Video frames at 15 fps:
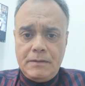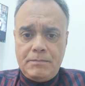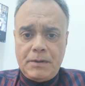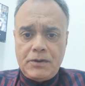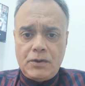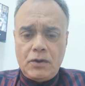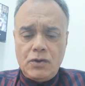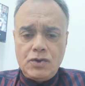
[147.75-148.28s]

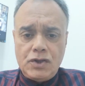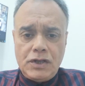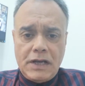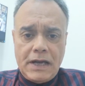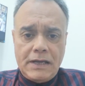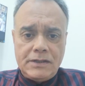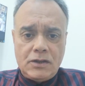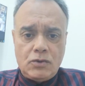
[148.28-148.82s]
pathology
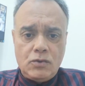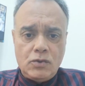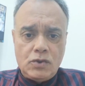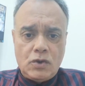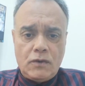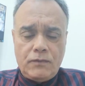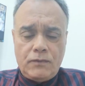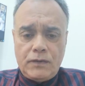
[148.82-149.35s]
as a
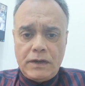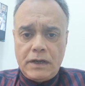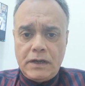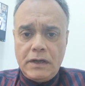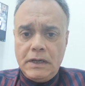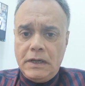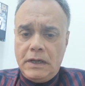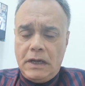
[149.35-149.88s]
cause of
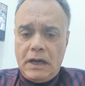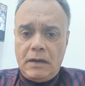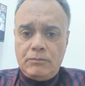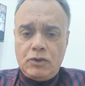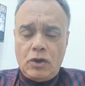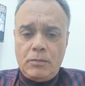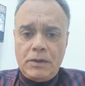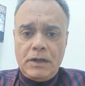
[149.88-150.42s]

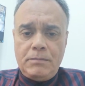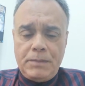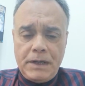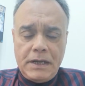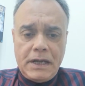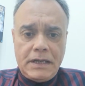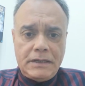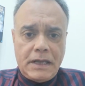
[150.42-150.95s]
abdominal
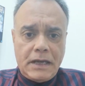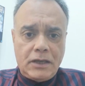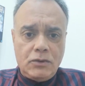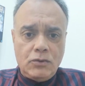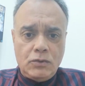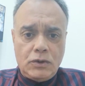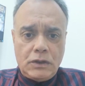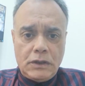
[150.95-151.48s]
pain and
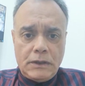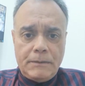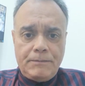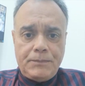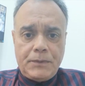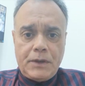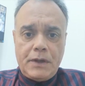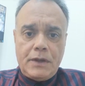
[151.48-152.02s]
acute
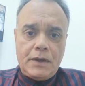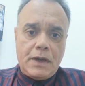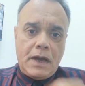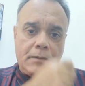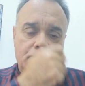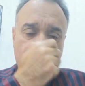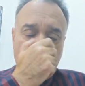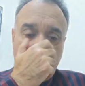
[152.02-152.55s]

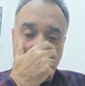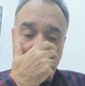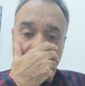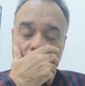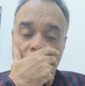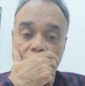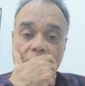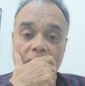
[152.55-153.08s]
abdomen.
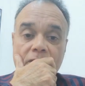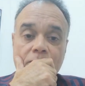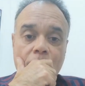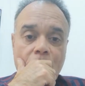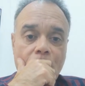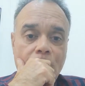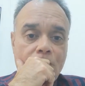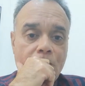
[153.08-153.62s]
I discussed
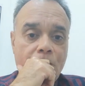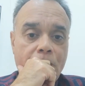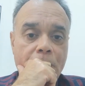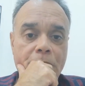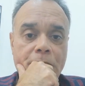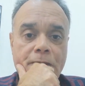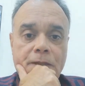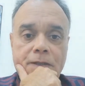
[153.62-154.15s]
also
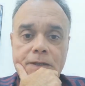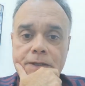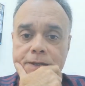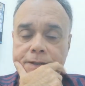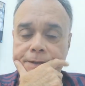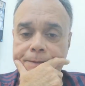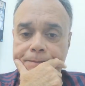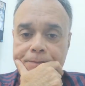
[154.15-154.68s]

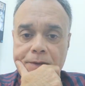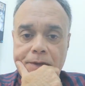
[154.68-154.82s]
the